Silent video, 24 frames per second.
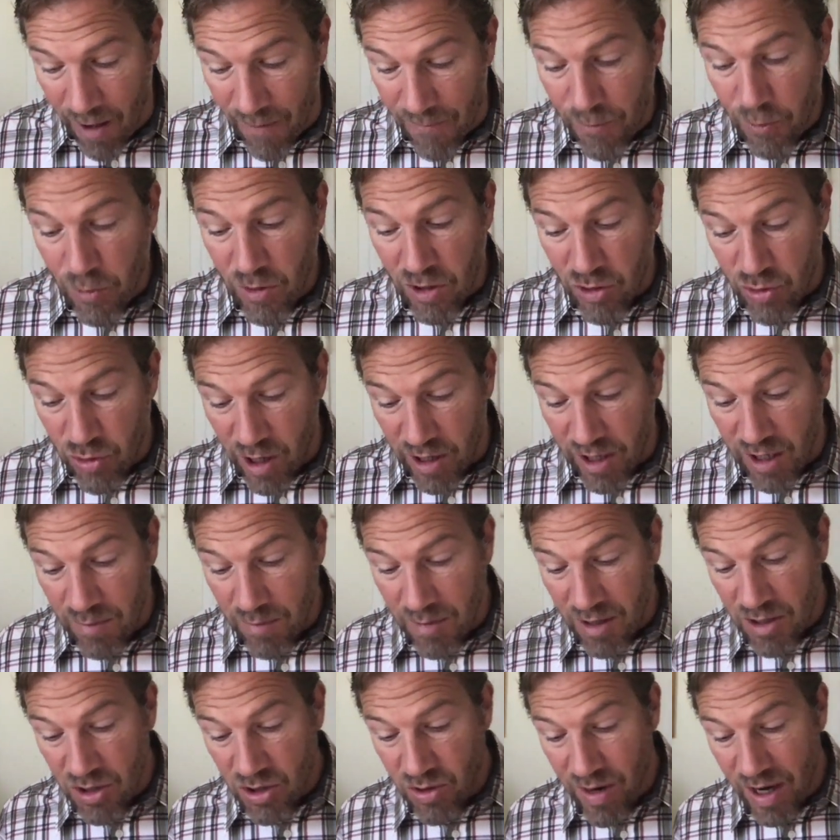Food and Drug
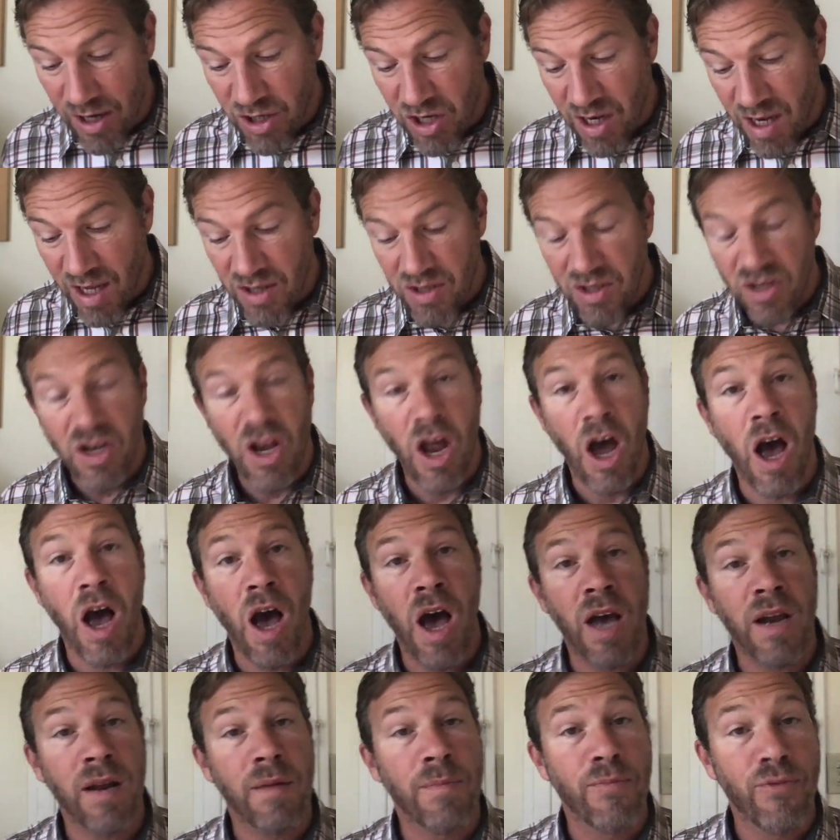Administration, has
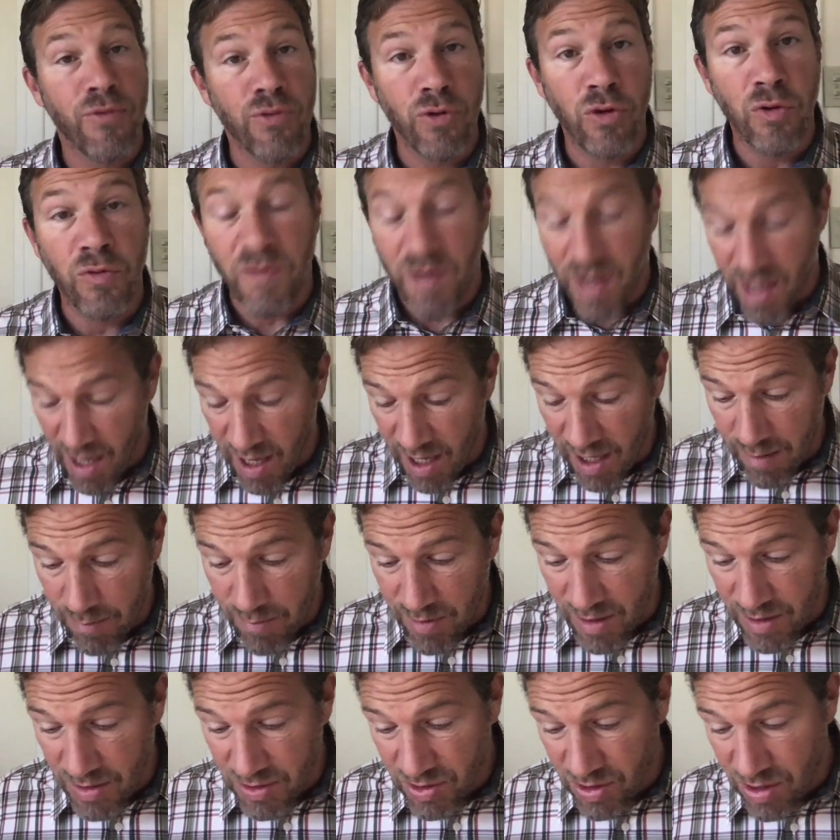not approved
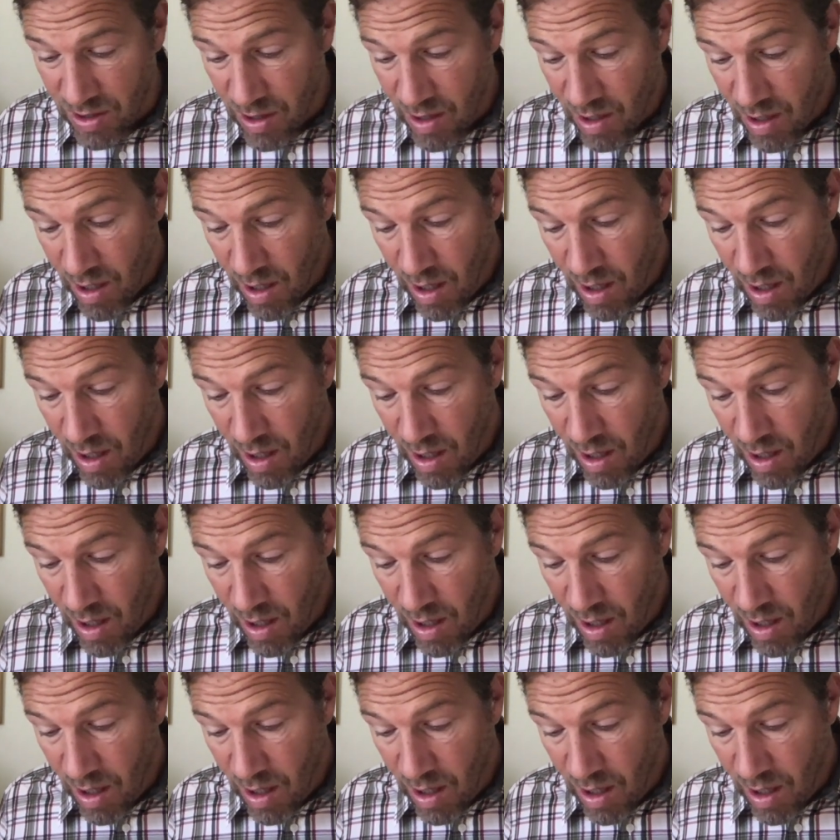cannabis